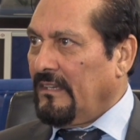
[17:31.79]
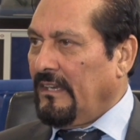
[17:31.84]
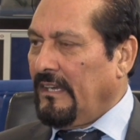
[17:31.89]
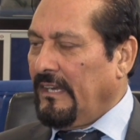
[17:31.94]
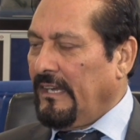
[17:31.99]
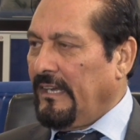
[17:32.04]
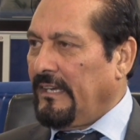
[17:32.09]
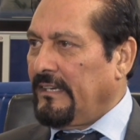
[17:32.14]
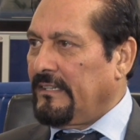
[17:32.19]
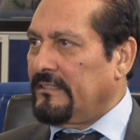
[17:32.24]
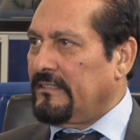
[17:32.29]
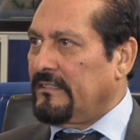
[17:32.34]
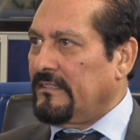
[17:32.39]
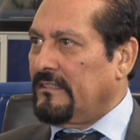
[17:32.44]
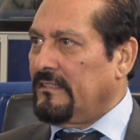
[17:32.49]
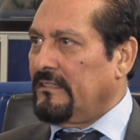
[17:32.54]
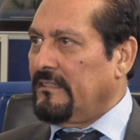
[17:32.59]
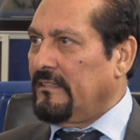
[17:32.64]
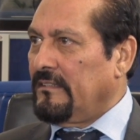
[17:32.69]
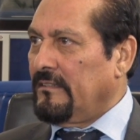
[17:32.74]

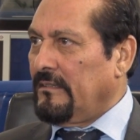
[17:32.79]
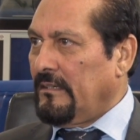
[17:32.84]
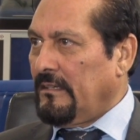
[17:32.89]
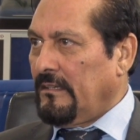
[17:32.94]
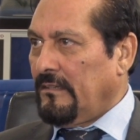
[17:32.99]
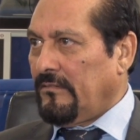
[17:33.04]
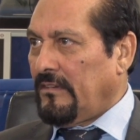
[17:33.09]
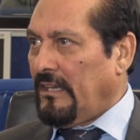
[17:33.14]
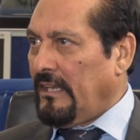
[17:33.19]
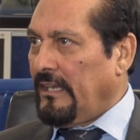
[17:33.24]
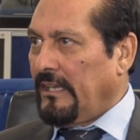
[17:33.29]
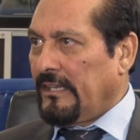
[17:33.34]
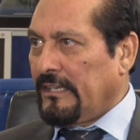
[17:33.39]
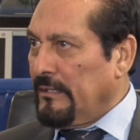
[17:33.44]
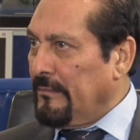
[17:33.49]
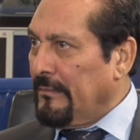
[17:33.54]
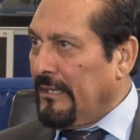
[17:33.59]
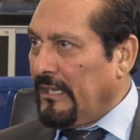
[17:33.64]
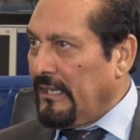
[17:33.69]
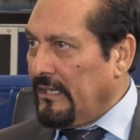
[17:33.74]
and via
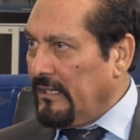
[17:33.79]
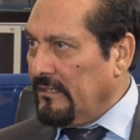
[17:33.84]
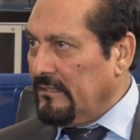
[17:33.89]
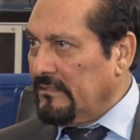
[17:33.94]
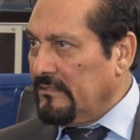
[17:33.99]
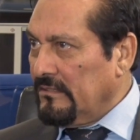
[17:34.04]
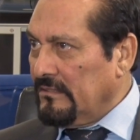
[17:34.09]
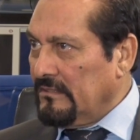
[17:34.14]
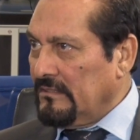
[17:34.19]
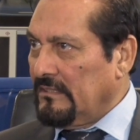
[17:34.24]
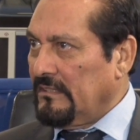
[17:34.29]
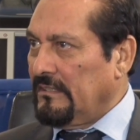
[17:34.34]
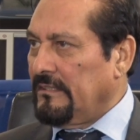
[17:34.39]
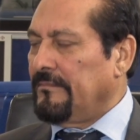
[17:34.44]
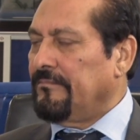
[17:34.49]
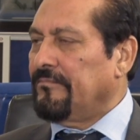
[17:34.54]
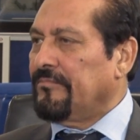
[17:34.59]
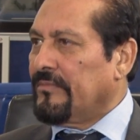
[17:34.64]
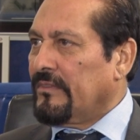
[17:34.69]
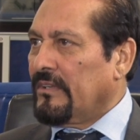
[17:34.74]
email
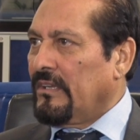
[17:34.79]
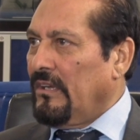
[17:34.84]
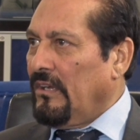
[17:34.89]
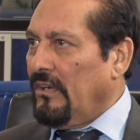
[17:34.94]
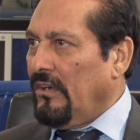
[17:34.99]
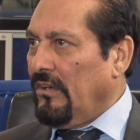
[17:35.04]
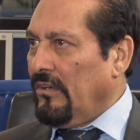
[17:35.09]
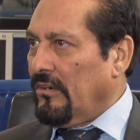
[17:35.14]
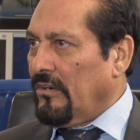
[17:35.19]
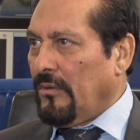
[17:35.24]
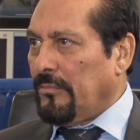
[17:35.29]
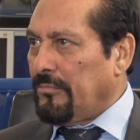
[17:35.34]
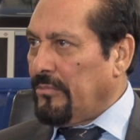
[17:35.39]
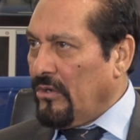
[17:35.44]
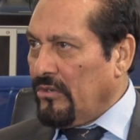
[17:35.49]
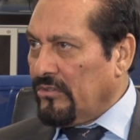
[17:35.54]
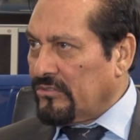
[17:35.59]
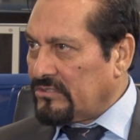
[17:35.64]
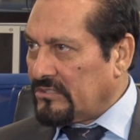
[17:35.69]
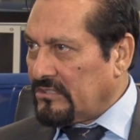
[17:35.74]
or a
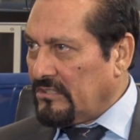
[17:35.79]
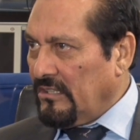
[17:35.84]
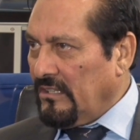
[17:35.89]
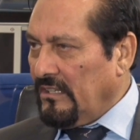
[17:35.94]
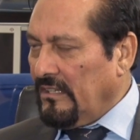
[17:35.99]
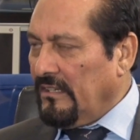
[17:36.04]
post.